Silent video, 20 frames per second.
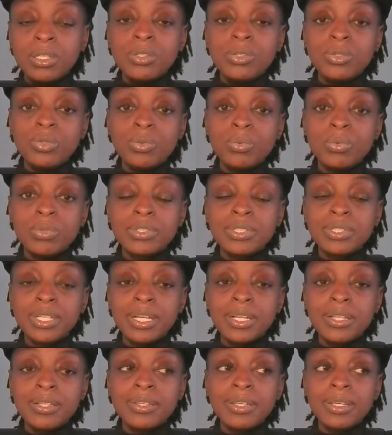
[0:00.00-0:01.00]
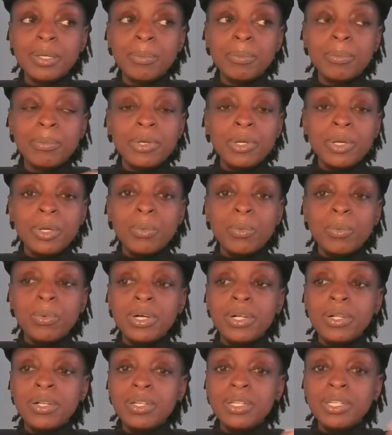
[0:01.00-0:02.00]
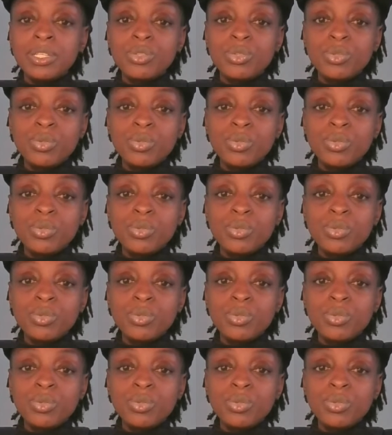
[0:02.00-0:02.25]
you will tell them, well, in